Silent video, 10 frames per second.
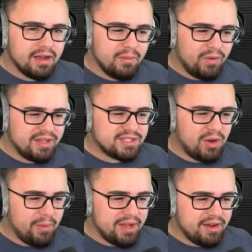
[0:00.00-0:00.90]
What is
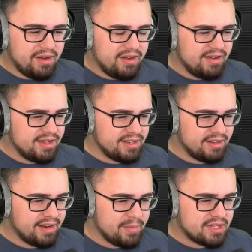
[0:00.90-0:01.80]
going on?
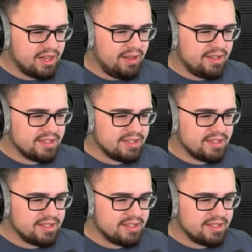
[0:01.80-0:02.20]
I mean, clearly a